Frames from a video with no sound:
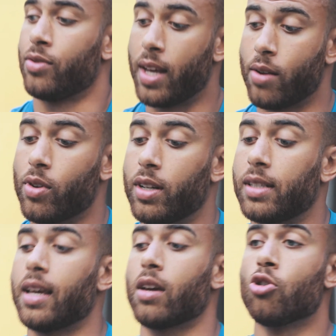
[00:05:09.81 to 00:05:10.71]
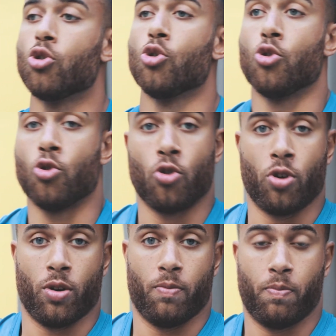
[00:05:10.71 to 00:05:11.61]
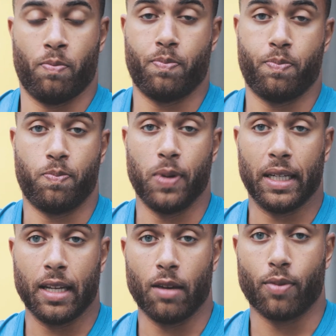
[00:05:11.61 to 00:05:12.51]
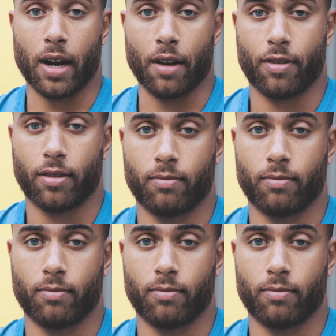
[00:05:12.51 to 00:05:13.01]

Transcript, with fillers: Then we're gonna take big deep breath,